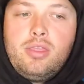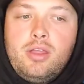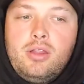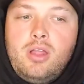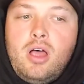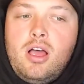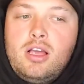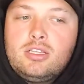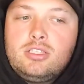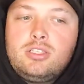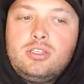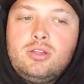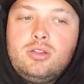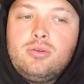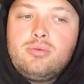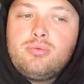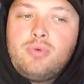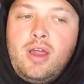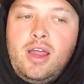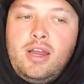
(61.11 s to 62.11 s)
The loss to
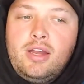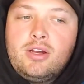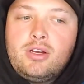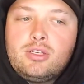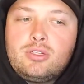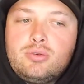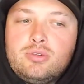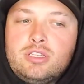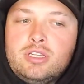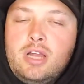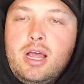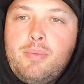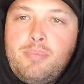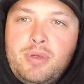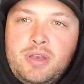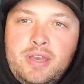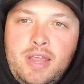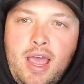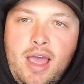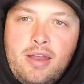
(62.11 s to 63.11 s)
the Raiders was an up
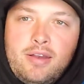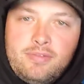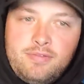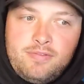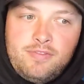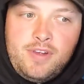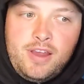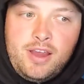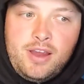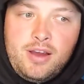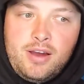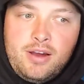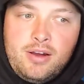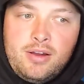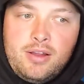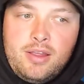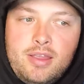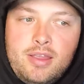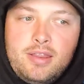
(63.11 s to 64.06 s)
and down affair,